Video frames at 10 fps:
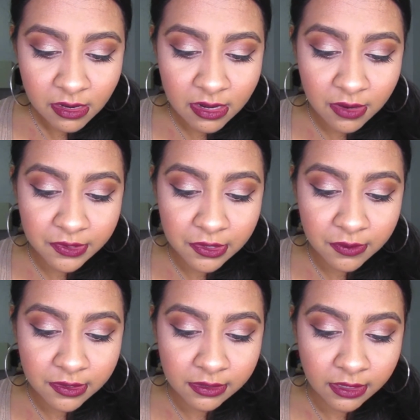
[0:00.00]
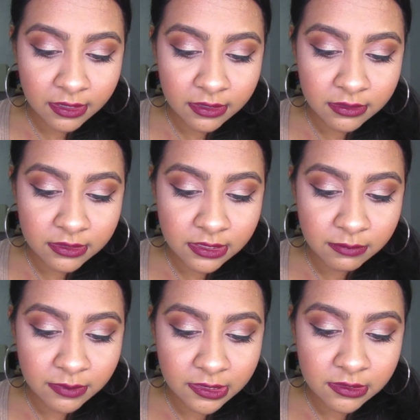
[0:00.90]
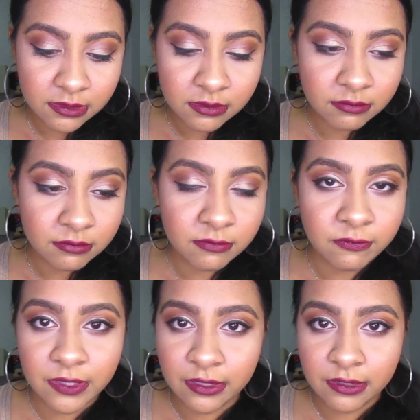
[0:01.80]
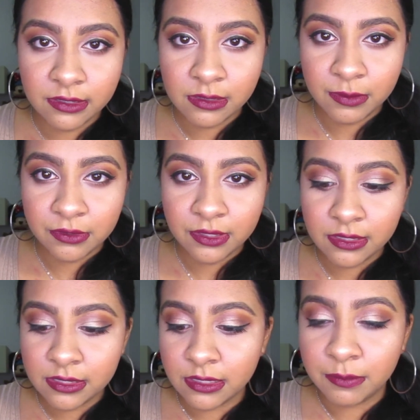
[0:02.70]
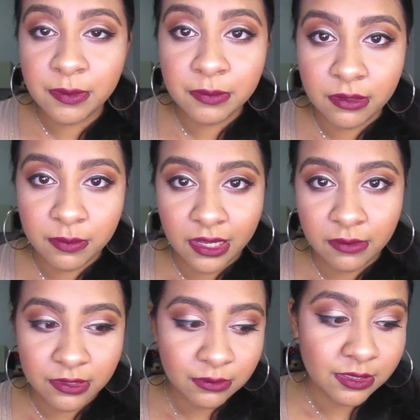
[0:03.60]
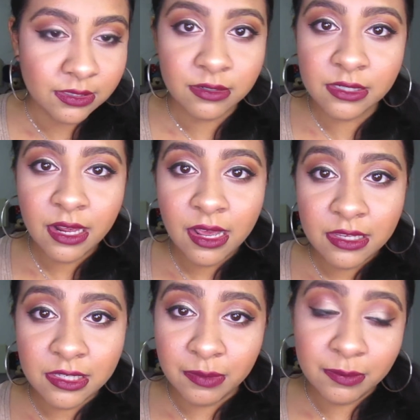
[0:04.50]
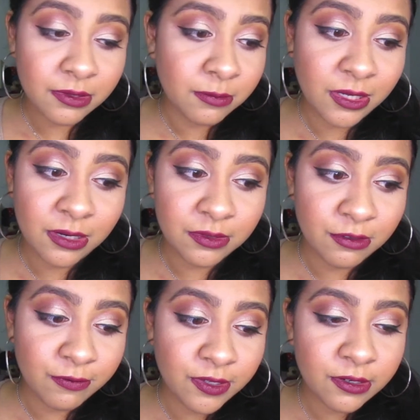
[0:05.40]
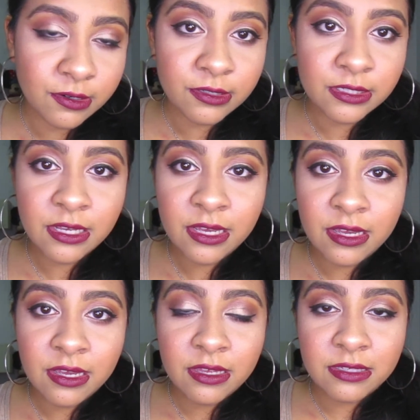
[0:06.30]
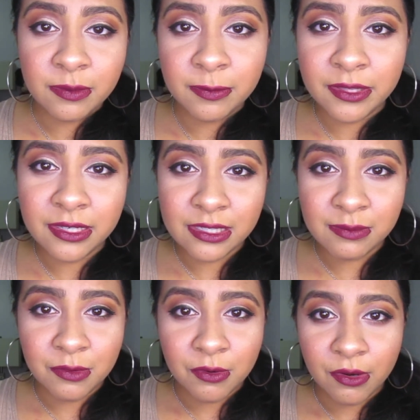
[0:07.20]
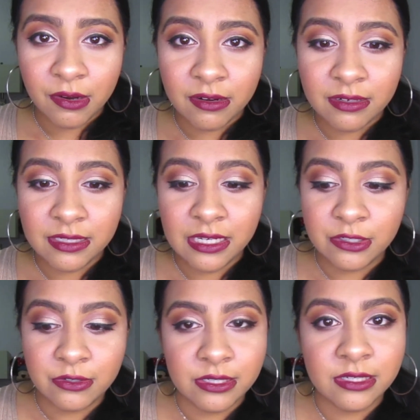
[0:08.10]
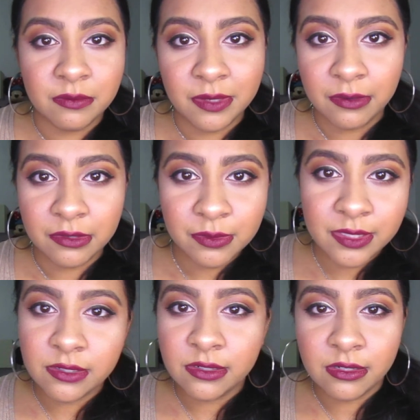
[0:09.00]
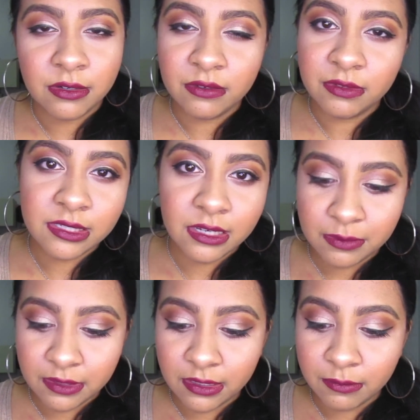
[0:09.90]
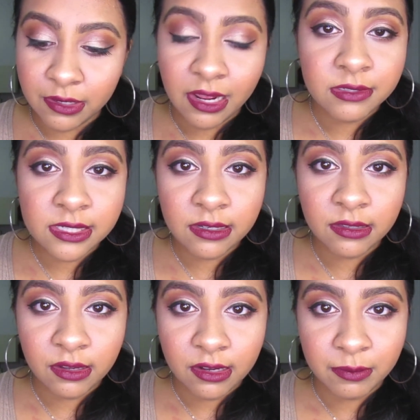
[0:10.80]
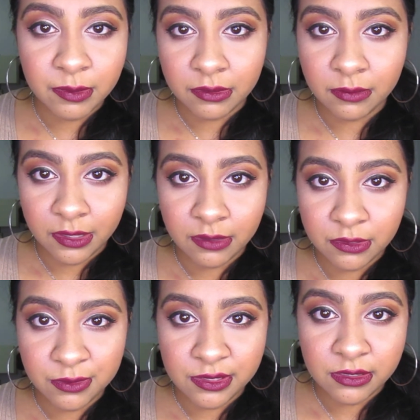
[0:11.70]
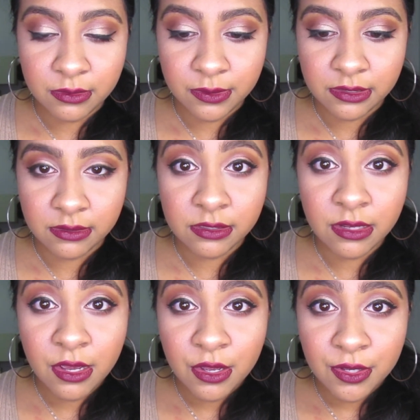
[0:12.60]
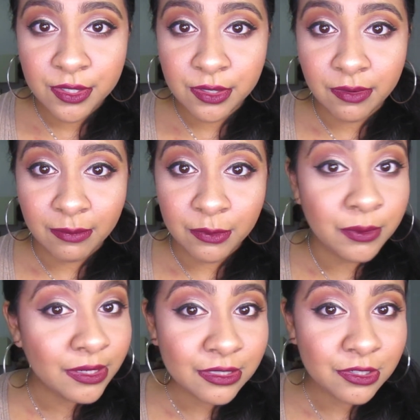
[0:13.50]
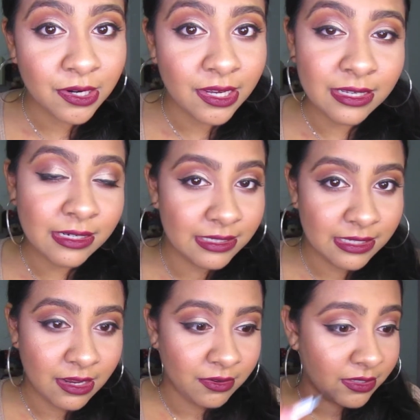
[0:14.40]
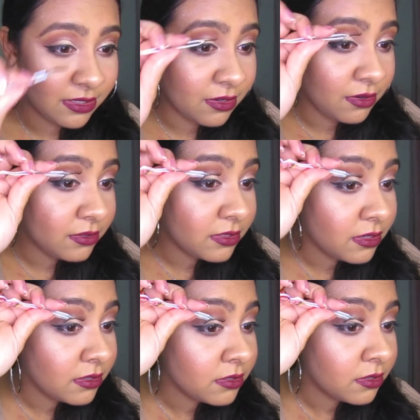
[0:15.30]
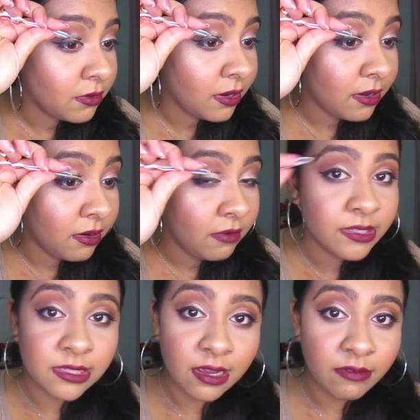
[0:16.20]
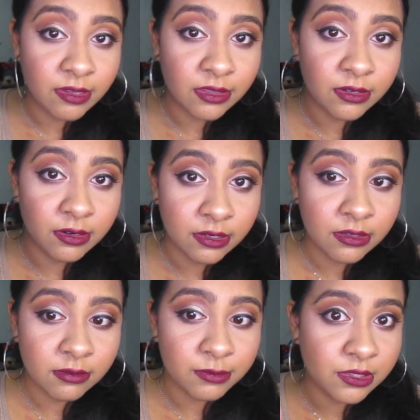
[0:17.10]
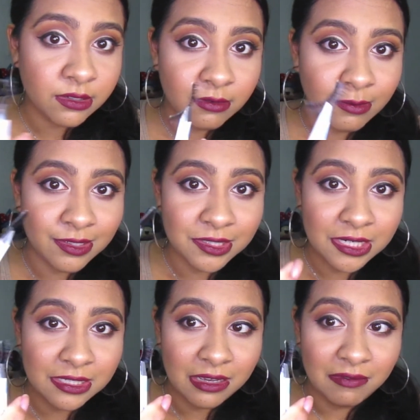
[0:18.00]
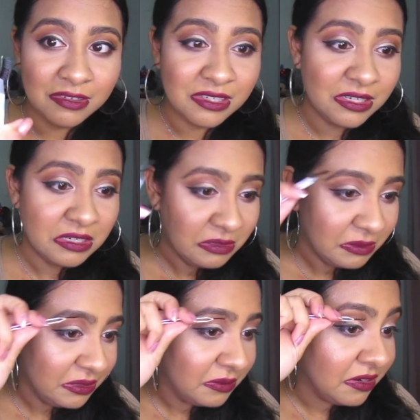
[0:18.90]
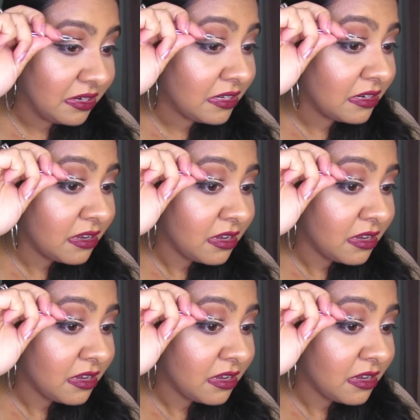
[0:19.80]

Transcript: Now I know online there's like mixed feelings about this. Some people apply it with tweezers, some people apply it with their fingers. Some people think it's more dangerous to apply with tweezers and all of this type of thing, but I've seen a lot of people apply with tweezers. So I'm going to try it and see how this goes. So obviously I have nothing on it. I'm just going to remind you guys I have no glue on it.